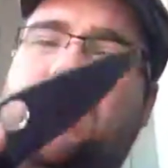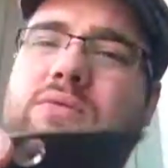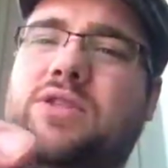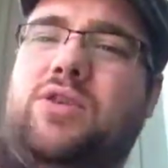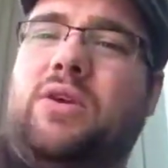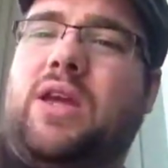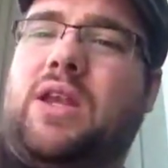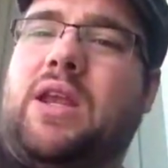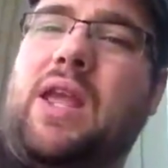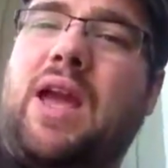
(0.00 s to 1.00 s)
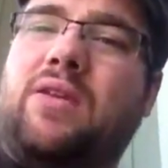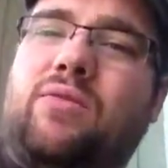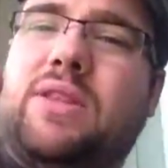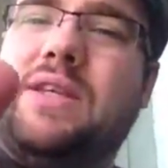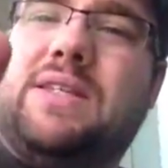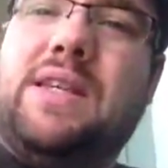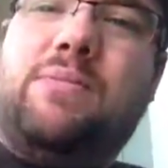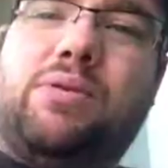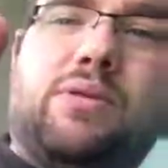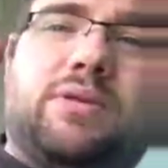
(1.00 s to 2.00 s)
he was doing it, and he had it really deep.